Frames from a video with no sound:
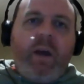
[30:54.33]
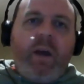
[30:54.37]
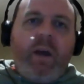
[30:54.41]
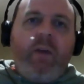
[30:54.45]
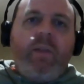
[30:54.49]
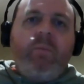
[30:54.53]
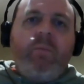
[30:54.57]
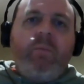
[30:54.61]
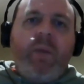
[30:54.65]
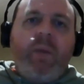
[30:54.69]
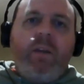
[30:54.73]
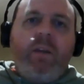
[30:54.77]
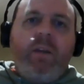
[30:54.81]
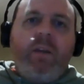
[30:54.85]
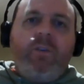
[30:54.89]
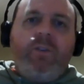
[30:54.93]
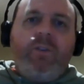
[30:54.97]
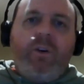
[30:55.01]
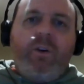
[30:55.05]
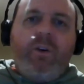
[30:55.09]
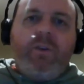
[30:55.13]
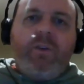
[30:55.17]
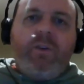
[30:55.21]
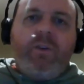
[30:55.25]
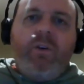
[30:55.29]
and they meet a
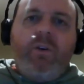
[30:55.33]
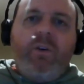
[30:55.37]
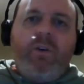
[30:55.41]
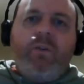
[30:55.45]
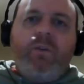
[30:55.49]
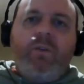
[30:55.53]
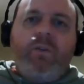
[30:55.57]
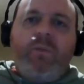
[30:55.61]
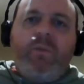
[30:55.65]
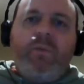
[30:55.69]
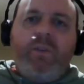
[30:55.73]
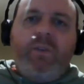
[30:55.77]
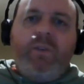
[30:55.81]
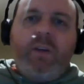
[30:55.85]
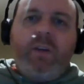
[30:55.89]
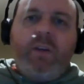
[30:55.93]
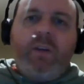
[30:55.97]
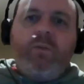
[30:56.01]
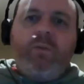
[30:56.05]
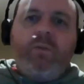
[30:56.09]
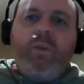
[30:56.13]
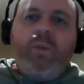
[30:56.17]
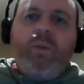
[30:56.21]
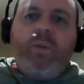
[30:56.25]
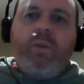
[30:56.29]
doctor who's obsessed
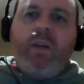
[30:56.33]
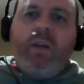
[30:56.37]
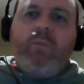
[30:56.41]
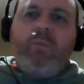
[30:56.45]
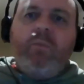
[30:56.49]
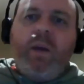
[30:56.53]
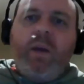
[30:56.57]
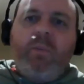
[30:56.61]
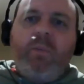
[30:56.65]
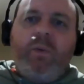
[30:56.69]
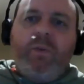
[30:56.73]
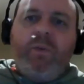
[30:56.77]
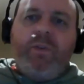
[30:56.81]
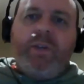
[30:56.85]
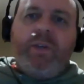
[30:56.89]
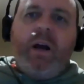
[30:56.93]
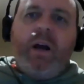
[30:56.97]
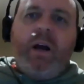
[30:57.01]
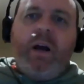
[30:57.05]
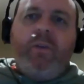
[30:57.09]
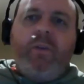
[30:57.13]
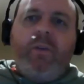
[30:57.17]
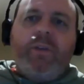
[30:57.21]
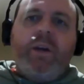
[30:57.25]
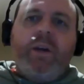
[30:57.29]
with getting people's
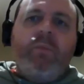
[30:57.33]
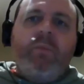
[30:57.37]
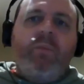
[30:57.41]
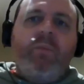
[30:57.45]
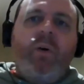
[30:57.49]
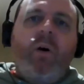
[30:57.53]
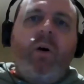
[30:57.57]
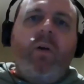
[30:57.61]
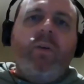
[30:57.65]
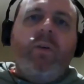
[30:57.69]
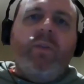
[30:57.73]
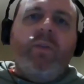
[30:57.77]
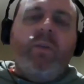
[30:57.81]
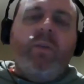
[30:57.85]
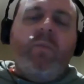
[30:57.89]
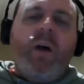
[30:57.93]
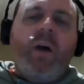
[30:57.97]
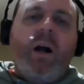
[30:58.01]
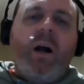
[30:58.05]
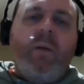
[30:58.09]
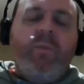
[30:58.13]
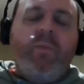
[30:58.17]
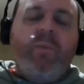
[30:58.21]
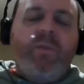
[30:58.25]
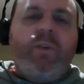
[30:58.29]
skulls and piling them
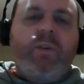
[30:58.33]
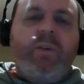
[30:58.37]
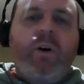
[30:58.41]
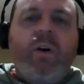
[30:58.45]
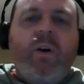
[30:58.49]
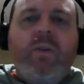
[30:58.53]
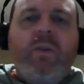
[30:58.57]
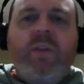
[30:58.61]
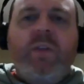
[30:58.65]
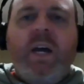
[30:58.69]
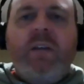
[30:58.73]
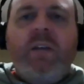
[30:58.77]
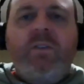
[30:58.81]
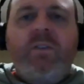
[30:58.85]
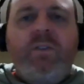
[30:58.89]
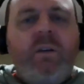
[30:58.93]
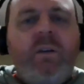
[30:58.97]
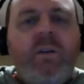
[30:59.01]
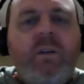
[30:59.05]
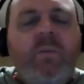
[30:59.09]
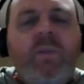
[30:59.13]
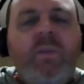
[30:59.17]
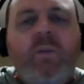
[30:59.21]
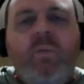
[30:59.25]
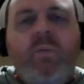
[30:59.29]
up. So that's
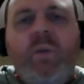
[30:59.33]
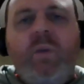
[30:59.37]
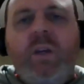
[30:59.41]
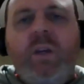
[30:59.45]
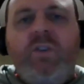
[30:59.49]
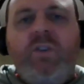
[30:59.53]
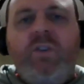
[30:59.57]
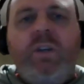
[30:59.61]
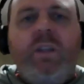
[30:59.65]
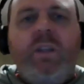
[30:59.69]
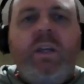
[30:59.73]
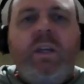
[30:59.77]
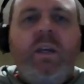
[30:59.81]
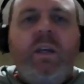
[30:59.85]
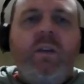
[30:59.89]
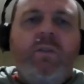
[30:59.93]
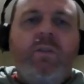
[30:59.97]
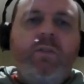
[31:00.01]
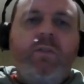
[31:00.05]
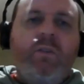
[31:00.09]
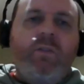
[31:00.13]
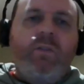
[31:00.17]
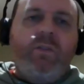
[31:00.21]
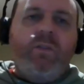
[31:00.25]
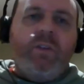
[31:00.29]
some of the weird shit that you
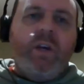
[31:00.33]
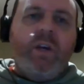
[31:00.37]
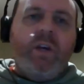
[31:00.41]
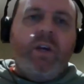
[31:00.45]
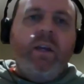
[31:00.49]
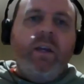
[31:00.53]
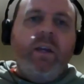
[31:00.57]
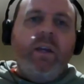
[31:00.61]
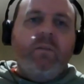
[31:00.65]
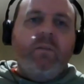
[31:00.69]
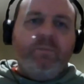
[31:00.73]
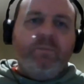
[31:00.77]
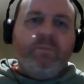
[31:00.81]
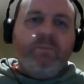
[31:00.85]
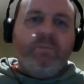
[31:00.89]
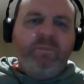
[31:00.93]
do see.